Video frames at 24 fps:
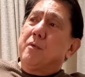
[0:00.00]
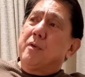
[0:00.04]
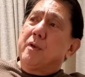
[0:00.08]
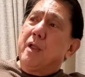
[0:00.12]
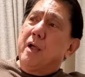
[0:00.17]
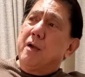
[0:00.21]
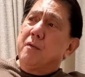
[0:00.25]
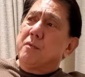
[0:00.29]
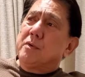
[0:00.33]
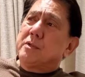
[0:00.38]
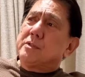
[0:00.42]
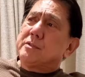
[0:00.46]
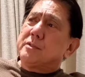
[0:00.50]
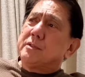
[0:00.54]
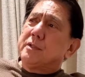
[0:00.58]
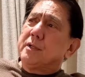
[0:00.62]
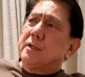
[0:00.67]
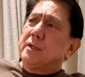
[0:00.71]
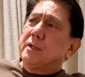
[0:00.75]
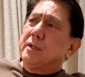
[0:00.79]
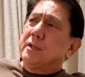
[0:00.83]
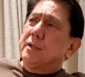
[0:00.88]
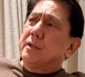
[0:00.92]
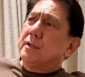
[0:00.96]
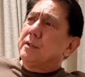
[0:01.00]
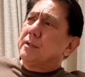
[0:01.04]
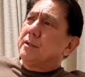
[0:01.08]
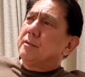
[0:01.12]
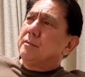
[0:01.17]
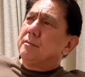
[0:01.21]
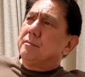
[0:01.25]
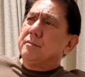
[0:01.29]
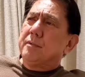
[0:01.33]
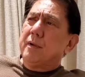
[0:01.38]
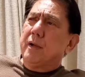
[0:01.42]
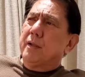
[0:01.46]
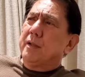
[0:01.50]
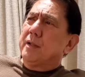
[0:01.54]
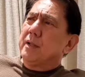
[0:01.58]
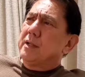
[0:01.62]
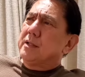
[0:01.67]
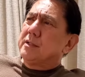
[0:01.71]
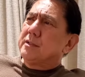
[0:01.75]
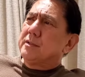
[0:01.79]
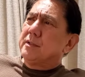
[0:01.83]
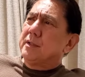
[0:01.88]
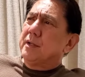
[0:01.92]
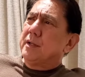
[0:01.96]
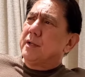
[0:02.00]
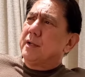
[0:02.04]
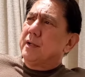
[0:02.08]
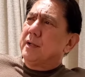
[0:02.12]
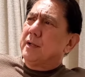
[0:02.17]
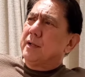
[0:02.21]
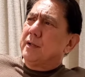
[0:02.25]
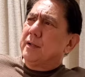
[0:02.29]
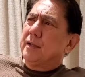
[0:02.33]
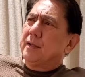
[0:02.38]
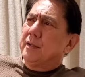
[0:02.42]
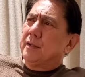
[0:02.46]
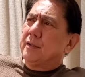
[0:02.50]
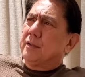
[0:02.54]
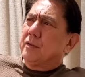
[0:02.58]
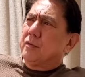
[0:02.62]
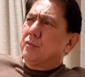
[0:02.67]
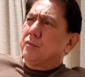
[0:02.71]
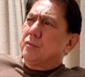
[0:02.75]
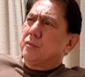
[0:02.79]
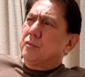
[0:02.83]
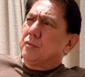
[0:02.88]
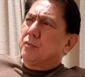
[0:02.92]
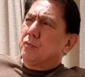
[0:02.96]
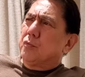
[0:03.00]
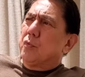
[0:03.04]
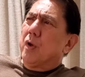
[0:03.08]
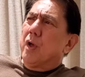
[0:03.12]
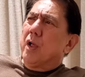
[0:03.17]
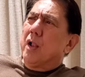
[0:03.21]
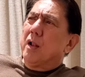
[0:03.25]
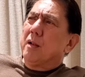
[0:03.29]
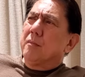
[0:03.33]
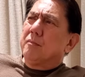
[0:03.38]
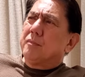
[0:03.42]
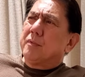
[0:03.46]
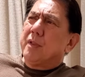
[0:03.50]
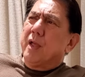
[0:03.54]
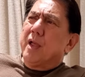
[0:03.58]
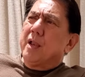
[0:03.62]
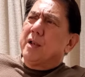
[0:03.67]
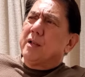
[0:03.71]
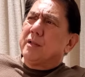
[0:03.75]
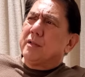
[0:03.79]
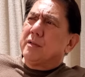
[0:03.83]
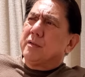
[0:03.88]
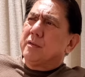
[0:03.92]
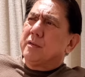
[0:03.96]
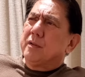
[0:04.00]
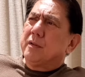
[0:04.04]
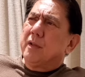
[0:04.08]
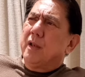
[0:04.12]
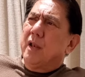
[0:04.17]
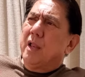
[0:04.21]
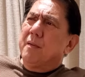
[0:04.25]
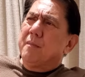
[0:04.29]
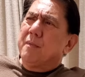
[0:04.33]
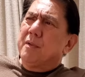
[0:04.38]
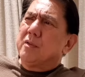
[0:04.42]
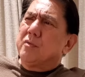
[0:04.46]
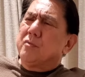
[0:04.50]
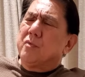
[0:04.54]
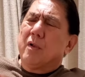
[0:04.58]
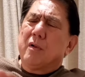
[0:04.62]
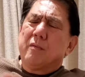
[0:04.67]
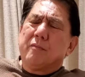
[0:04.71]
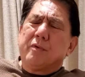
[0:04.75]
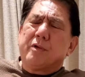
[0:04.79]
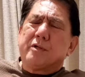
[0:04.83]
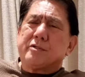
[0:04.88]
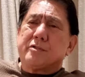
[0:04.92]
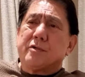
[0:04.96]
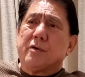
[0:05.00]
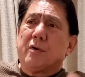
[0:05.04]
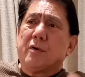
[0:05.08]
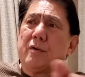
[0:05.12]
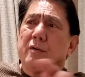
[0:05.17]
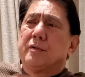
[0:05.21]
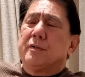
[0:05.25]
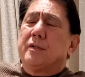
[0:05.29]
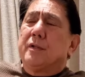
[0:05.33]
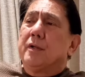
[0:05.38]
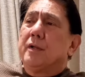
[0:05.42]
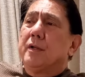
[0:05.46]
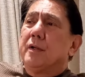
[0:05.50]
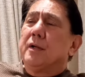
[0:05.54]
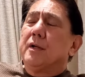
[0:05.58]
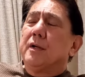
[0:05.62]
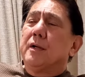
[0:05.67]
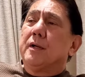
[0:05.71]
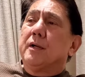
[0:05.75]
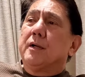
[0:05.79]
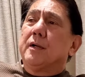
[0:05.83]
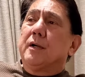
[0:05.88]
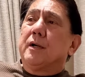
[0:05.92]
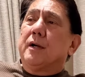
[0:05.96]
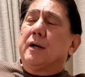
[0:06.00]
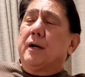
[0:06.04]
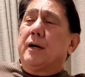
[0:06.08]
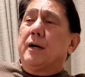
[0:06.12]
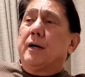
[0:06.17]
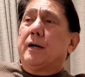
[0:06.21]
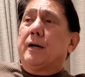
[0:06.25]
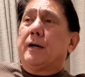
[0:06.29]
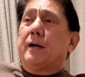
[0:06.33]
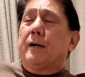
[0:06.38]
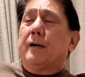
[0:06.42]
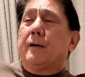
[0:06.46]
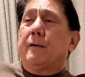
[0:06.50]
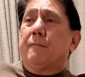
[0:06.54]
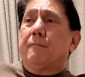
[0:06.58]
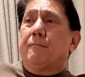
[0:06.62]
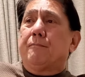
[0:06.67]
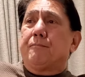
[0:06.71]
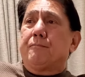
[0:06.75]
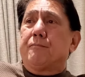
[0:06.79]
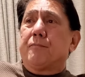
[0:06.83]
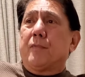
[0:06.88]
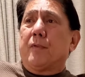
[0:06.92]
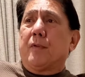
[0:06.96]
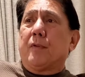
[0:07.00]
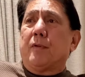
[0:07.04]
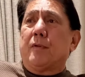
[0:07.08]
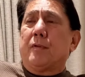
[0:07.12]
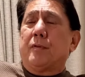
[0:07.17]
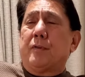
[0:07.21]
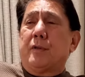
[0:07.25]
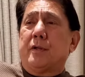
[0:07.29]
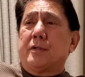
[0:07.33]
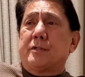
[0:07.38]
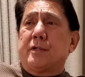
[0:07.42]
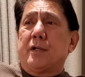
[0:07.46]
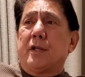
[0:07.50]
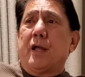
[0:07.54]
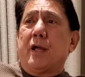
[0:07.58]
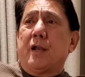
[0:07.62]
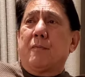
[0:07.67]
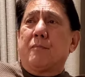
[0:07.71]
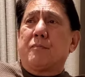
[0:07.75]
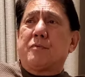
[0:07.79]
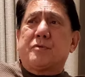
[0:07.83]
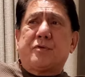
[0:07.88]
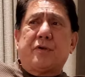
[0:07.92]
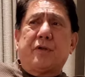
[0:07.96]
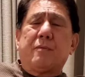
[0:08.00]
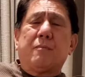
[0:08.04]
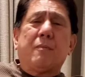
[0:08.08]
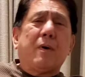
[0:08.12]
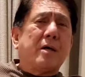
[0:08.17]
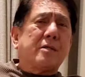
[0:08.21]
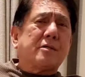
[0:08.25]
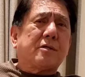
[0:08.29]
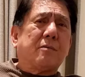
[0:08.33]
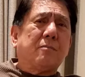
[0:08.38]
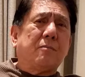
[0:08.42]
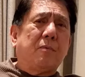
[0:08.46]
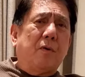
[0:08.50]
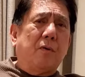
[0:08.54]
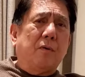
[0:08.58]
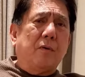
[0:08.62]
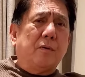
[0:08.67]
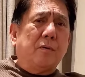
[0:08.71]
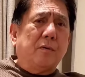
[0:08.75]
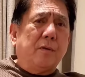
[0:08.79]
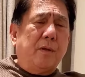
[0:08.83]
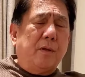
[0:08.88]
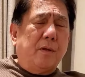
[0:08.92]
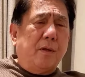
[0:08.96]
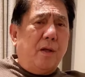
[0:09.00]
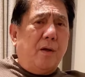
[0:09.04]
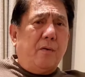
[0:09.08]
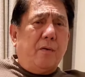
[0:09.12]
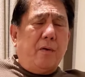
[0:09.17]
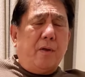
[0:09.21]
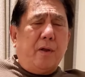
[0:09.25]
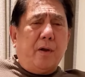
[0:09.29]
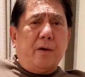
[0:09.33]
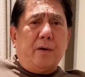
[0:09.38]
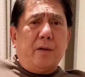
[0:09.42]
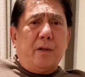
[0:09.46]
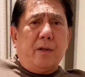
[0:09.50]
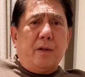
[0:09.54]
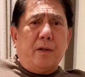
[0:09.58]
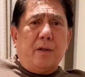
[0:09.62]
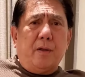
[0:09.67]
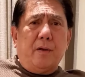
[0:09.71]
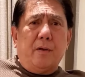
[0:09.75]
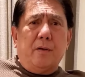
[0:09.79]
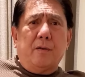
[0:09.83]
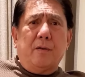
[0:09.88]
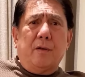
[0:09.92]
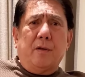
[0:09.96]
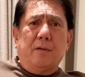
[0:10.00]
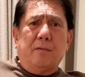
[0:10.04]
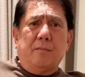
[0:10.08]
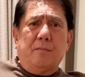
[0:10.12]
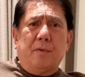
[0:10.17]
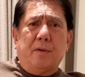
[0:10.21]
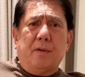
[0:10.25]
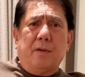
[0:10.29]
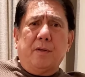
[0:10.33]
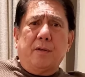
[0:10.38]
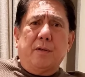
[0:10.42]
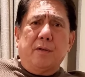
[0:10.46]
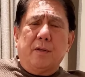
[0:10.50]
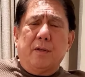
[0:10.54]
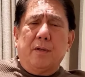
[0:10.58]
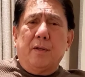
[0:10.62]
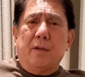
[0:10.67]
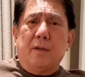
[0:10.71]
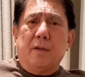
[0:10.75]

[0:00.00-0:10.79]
time when I was, uh, I guess, uh, 12, 10, 11, 12 years old, um, there's a lot of street basketball in our area, you know, I mean,